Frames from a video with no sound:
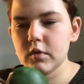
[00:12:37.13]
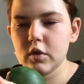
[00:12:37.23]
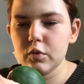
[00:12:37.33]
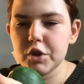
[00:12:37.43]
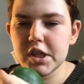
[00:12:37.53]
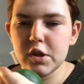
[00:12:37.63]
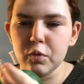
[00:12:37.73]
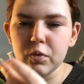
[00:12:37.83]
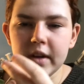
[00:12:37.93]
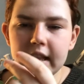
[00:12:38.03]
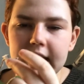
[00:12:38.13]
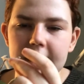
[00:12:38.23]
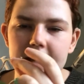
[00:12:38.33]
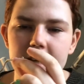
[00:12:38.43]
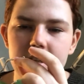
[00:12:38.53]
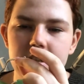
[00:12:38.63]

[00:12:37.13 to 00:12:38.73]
Just a really